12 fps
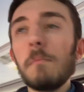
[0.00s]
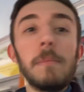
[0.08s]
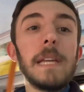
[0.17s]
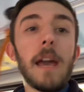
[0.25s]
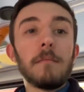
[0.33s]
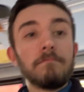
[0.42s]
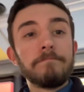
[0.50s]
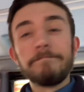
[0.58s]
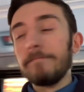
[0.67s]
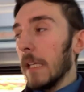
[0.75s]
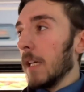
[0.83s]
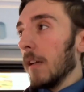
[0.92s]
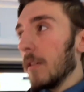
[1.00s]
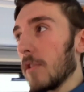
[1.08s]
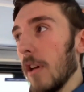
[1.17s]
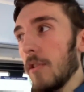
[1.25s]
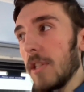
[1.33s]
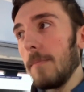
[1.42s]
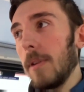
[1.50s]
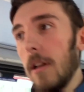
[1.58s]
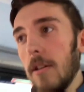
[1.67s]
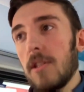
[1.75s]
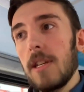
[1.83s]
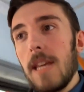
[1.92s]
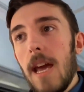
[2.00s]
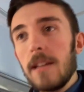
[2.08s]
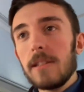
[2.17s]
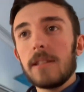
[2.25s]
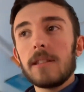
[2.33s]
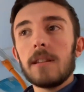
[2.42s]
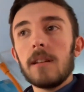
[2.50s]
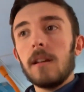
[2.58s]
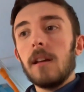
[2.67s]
yeah, so simple answer, yes.